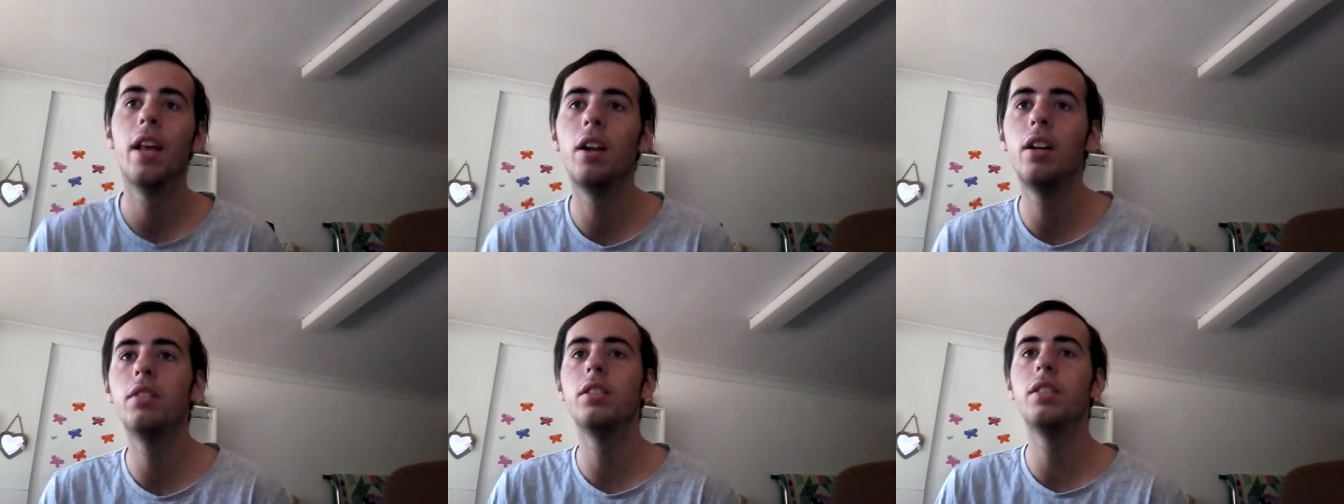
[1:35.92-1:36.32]

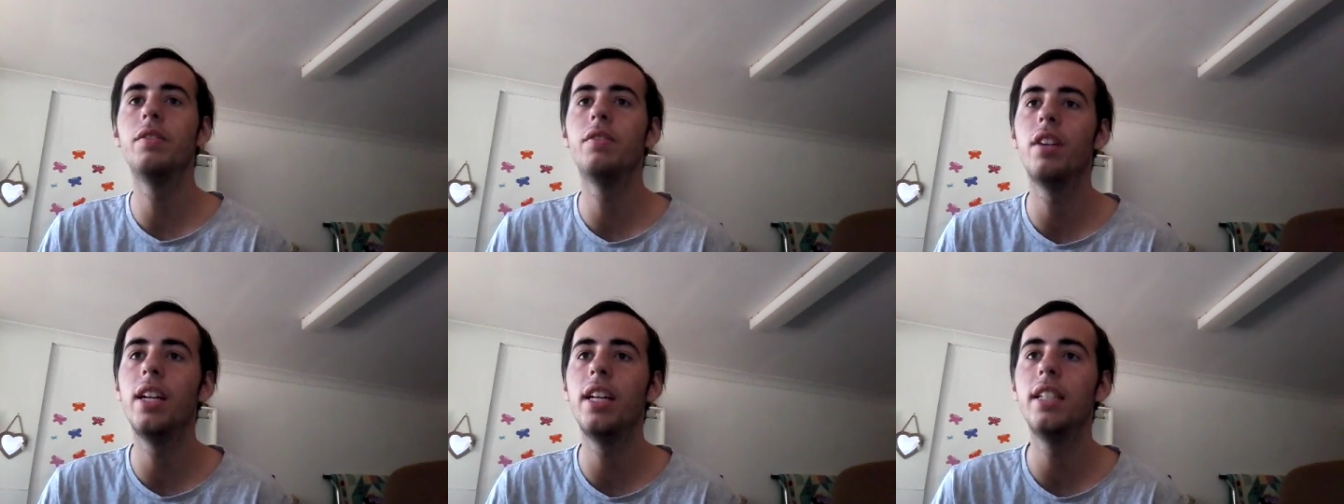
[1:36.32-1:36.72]
Every new
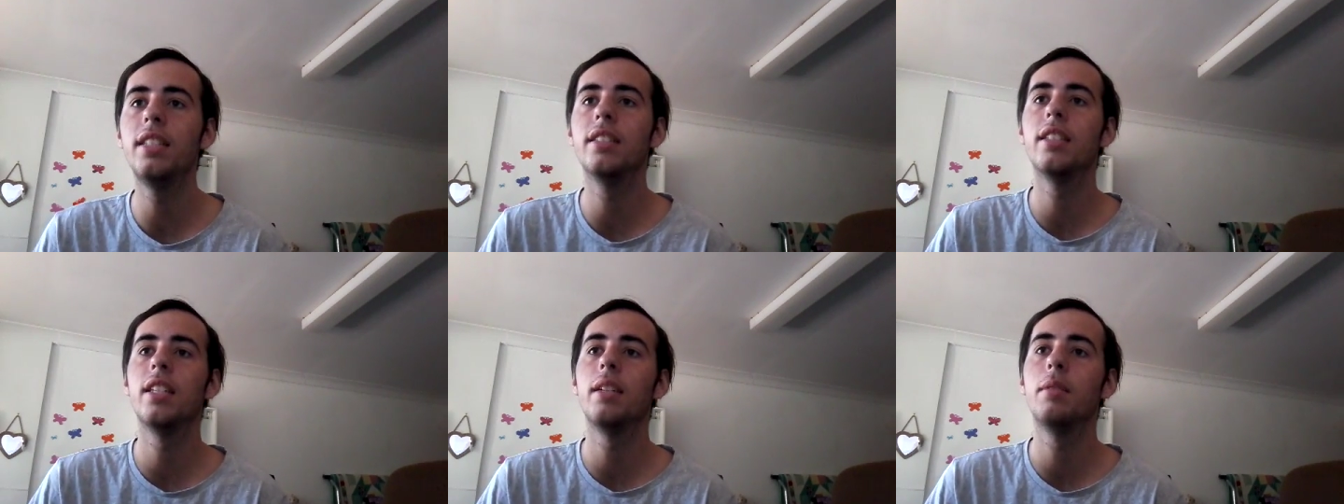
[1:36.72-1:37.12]

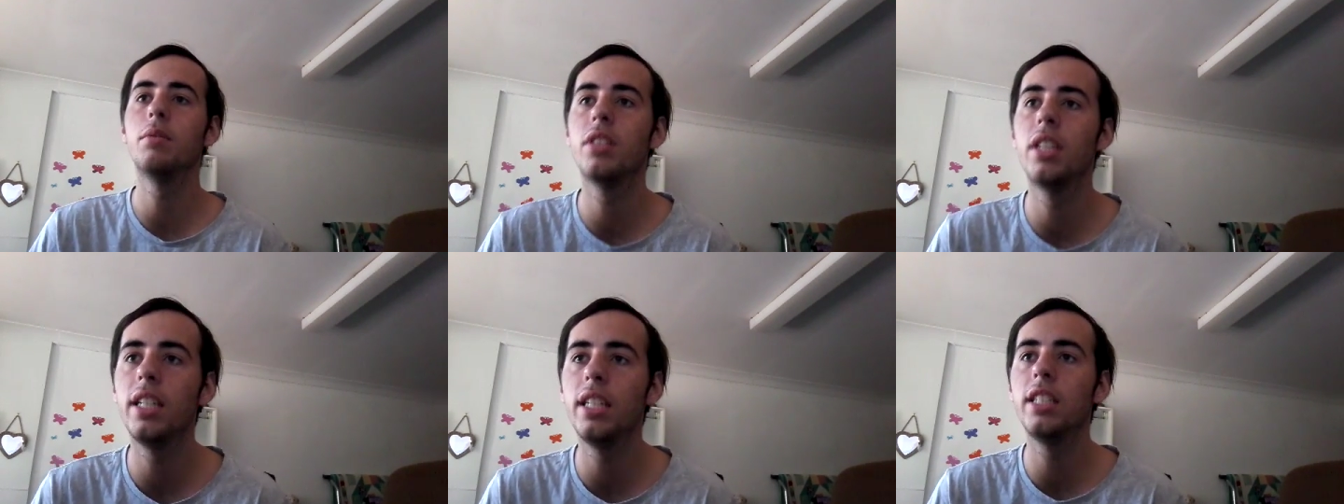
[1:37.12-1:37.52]
friends I'm
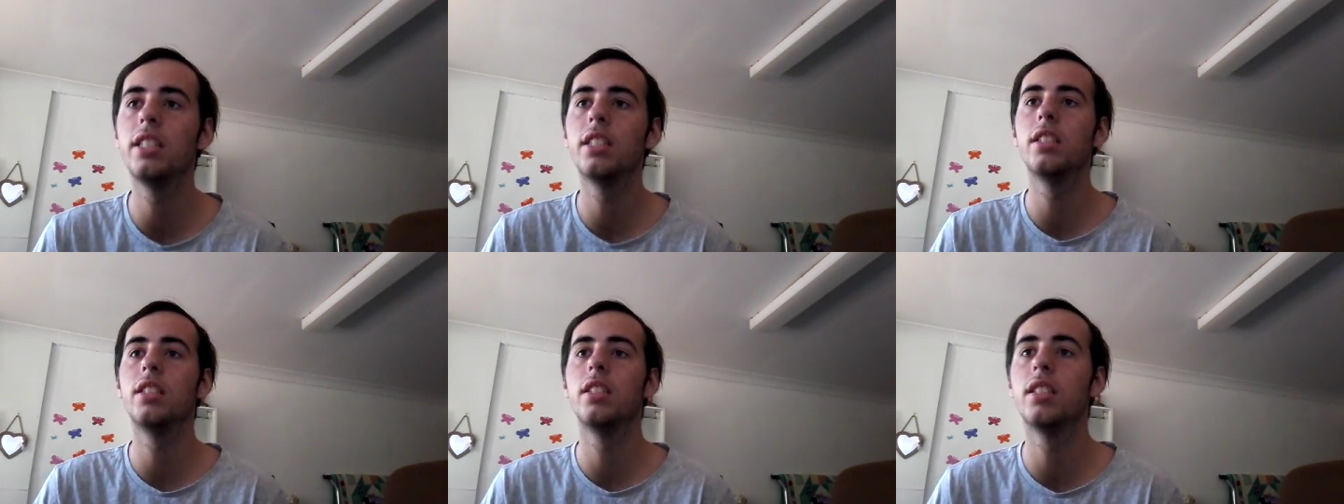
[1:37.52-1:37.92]

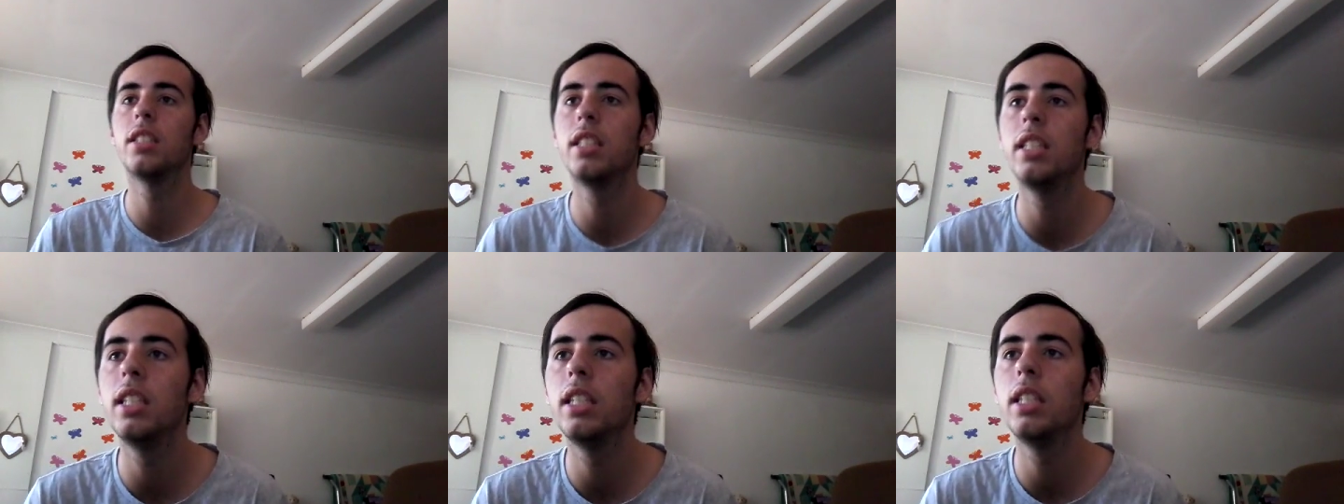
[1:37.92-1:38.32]
chasing
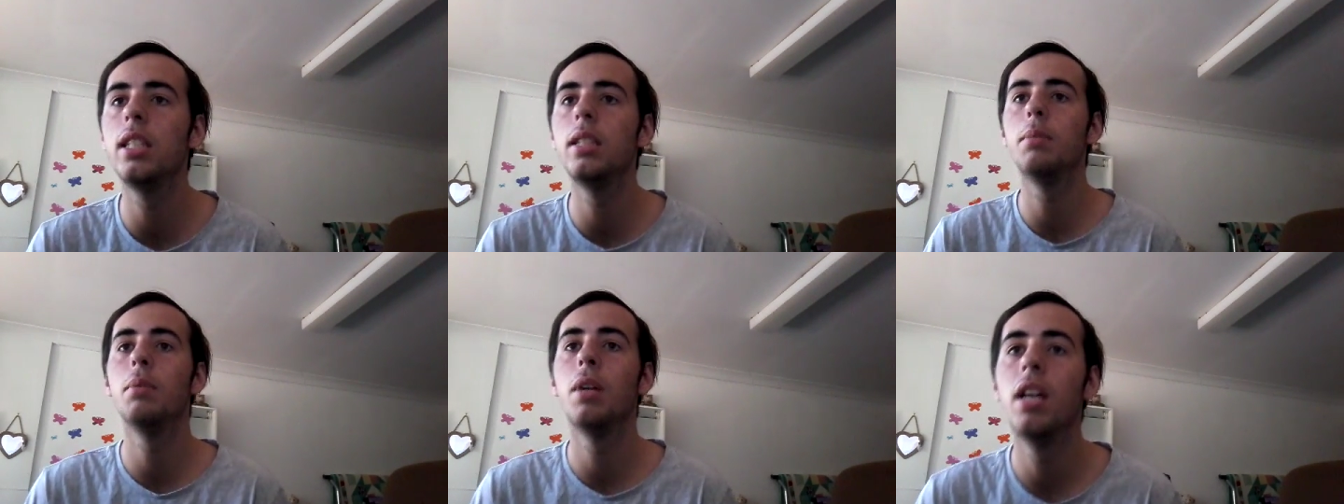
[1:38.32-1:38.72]

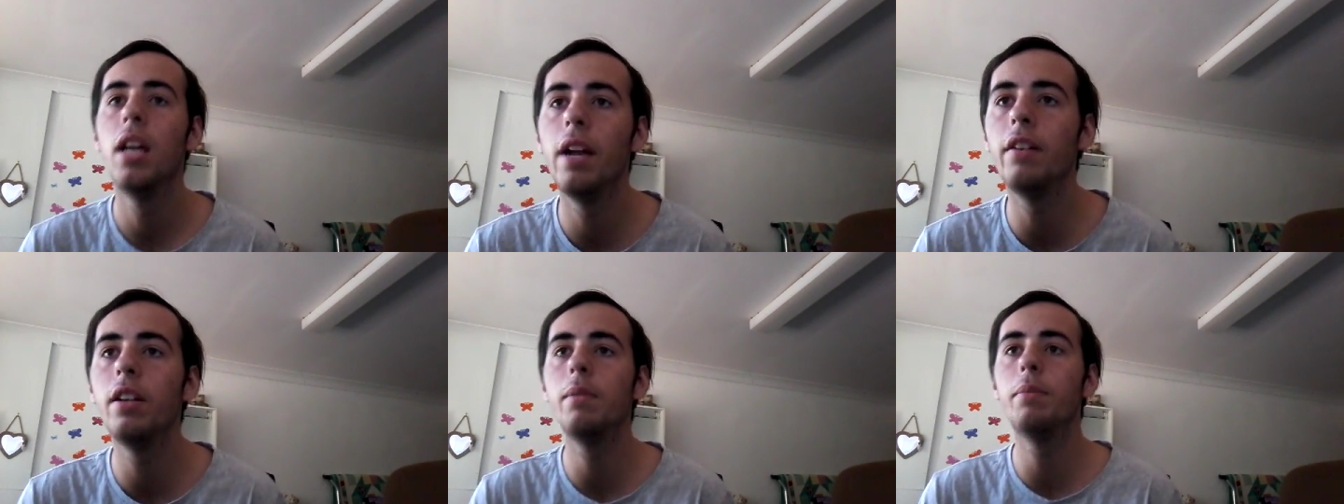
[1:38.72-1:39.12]
sleep.
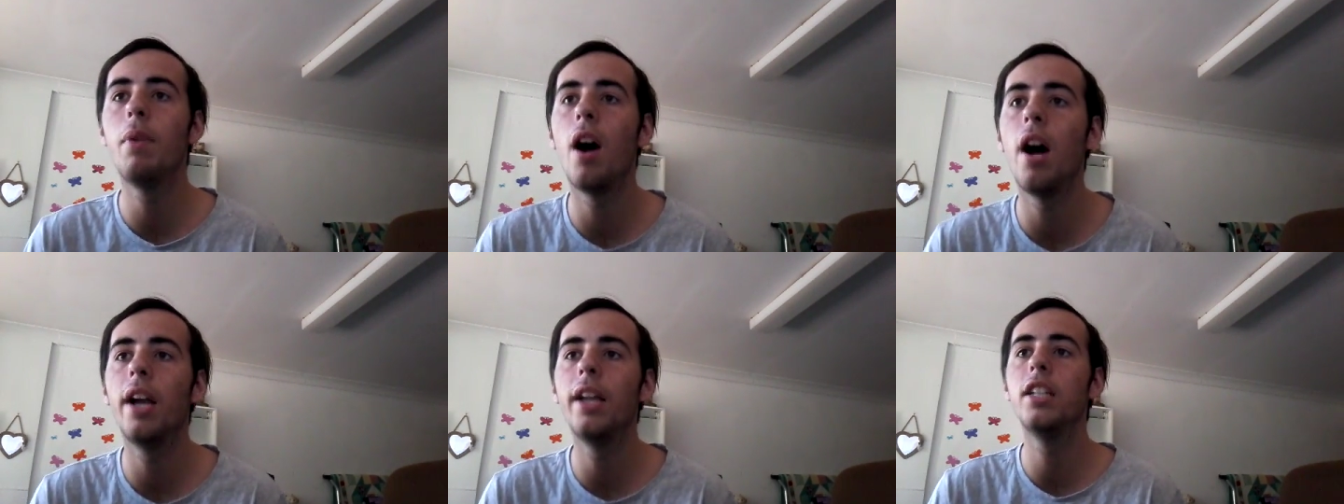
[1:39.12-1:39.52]

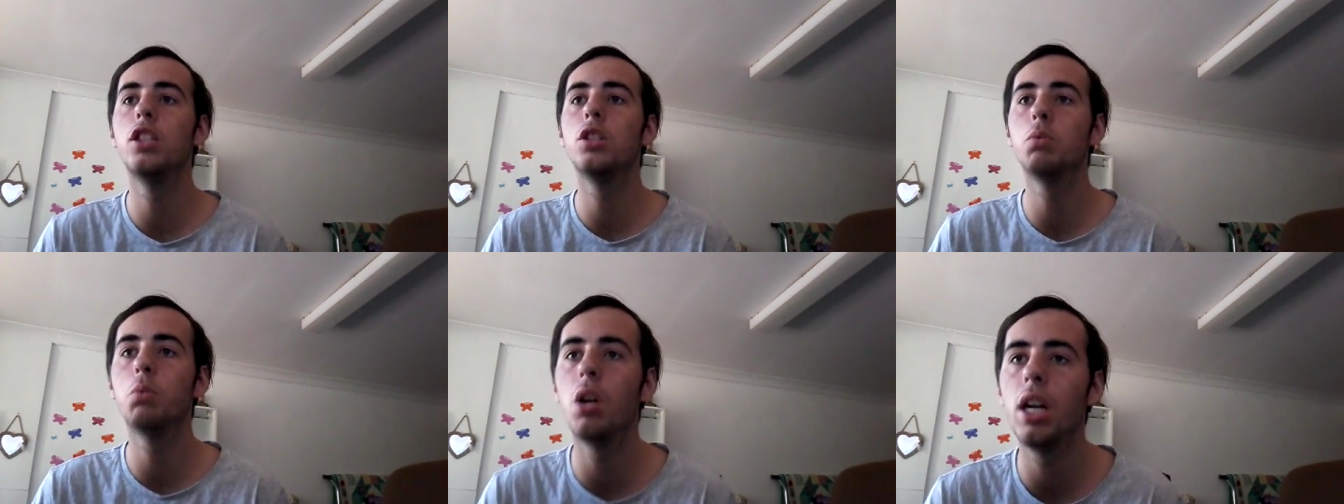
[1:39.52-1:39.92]

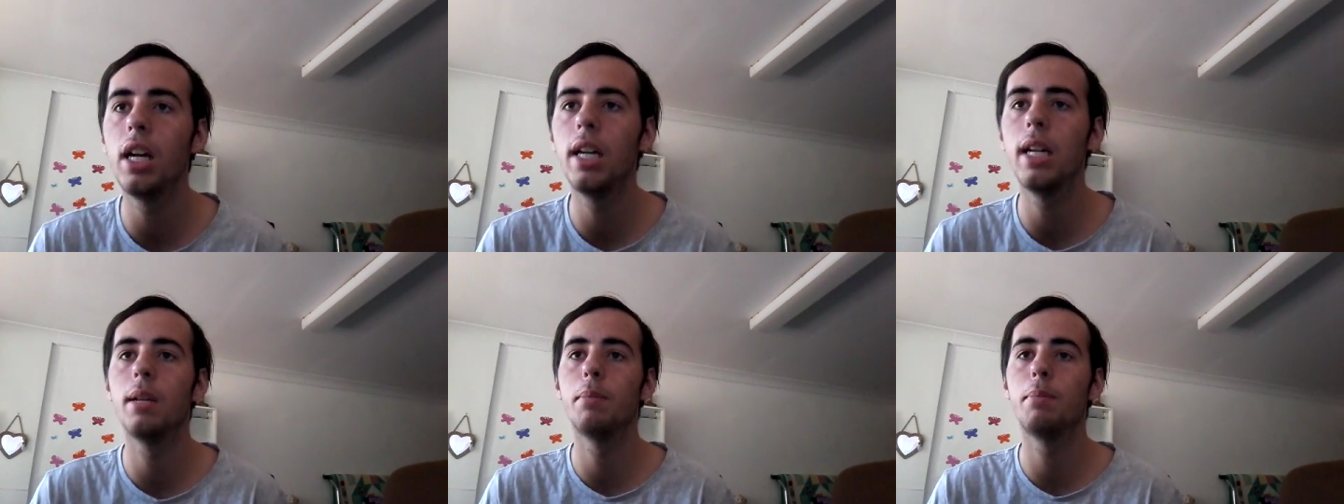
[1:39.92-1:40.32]
Everybody's
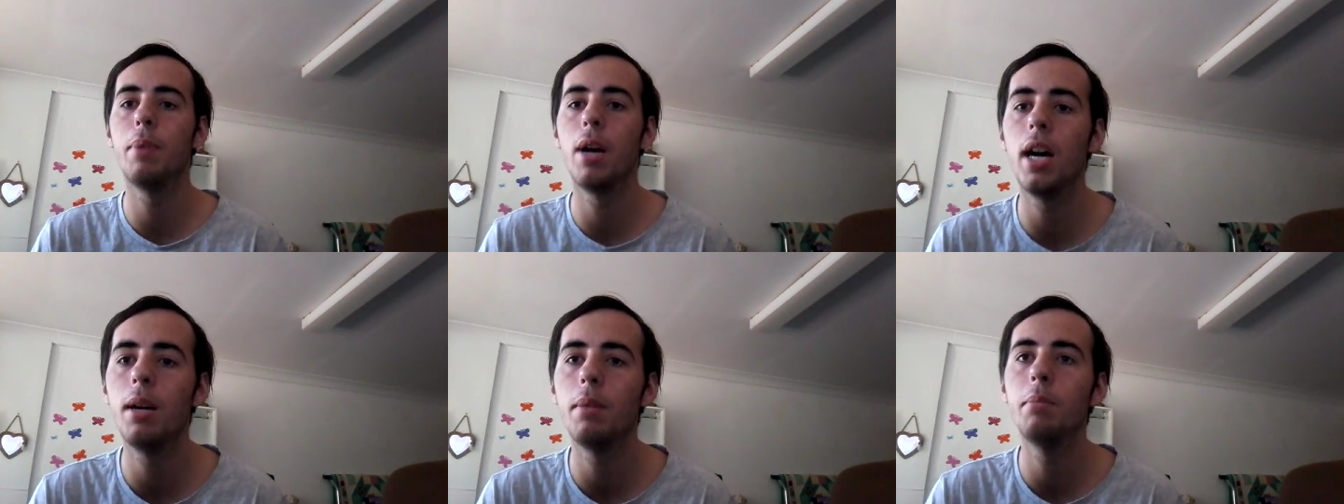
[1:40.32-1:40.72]
worried
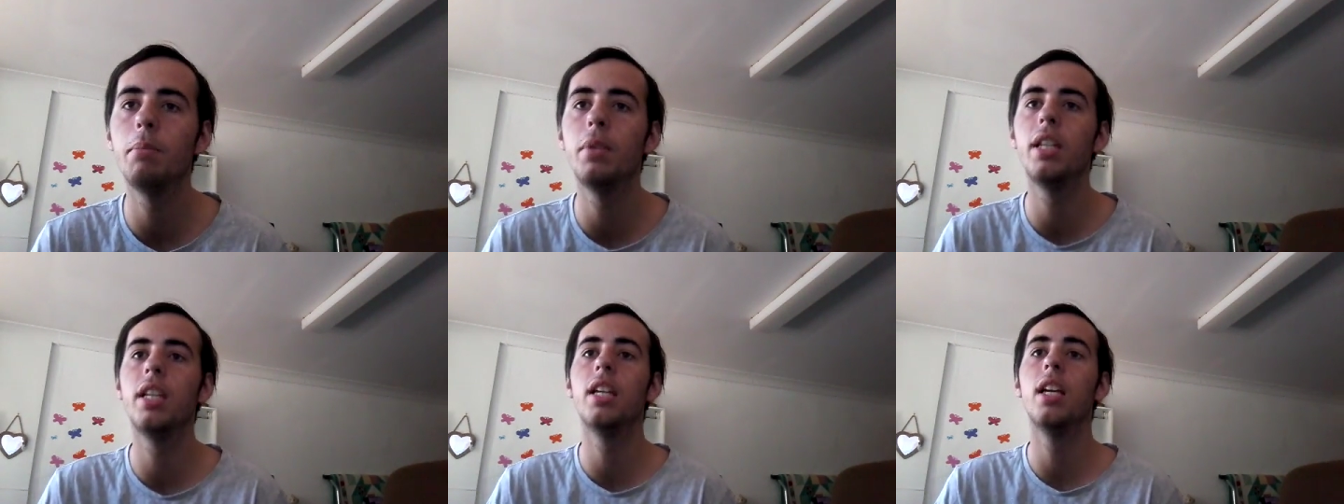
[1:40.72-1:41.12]
about
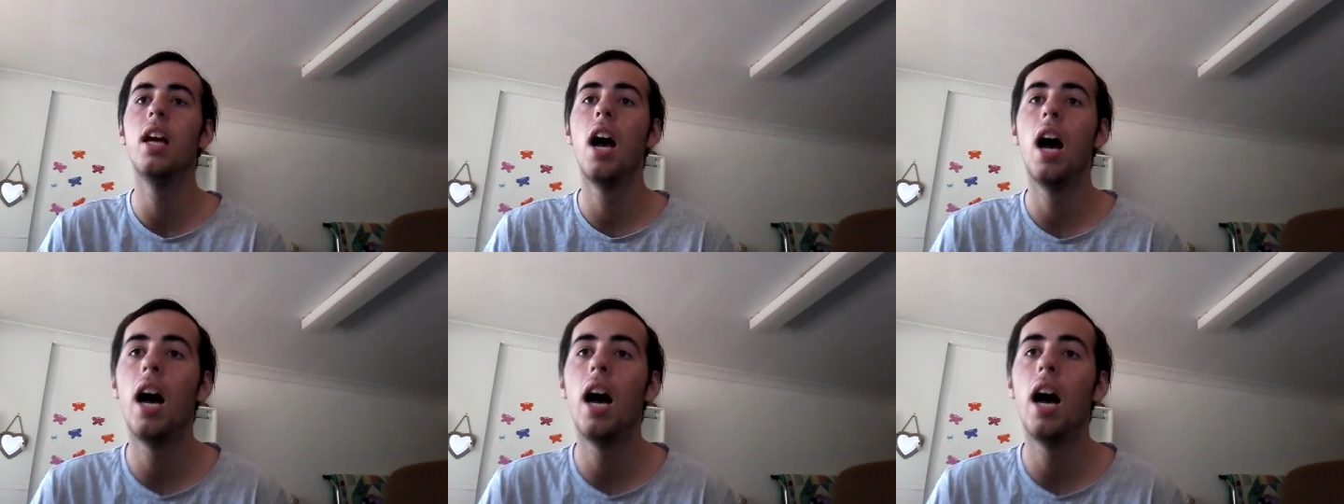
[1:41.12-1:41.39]
me.